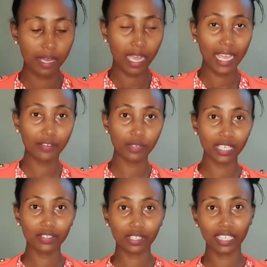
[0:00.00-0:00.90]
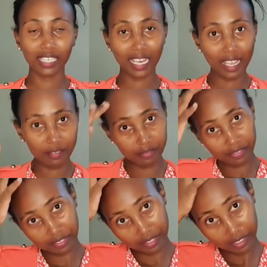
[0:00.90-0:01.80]
I really really love
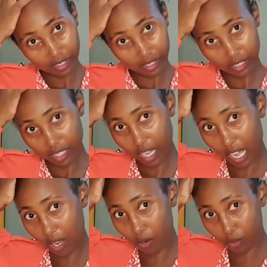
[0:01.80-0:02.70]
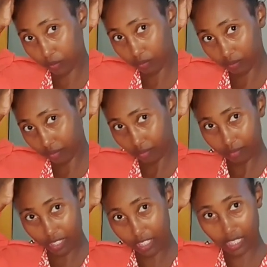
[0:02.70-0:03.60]
how
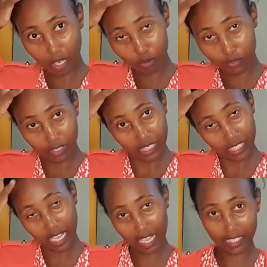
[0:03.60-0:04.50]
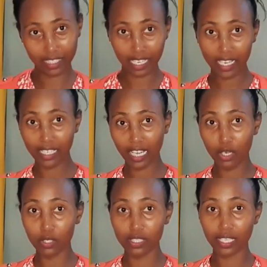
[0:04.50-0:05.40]
this outfit has turned
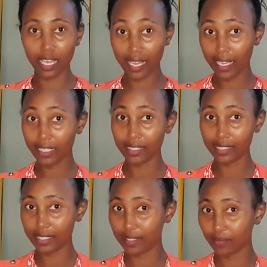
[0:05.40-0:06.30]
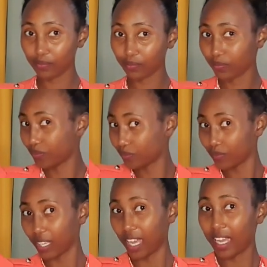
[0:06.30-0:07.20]
out, and
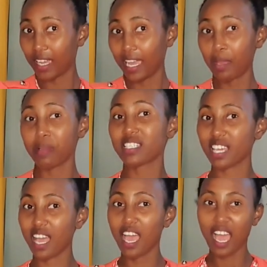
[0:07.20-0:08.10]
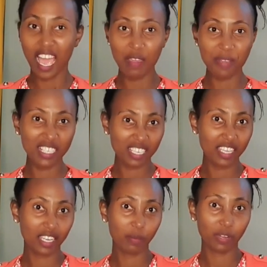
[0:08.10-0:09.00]
I mean, I might
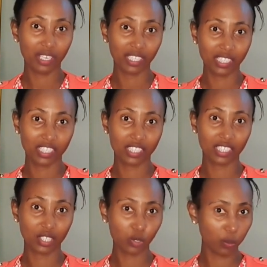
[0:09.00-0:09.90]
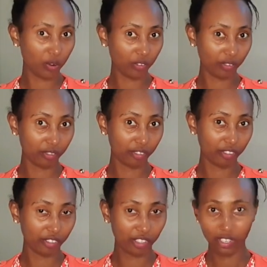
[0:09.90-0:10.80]
end up wearing this tomorrow,
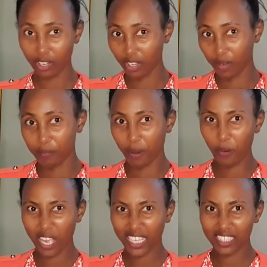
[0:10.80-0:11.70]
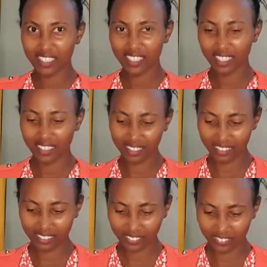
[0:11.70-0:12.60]
but wait, I'm
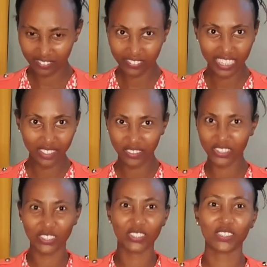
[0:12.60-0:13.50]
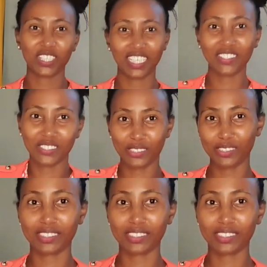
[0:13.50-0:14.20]
not so sure, I don't know.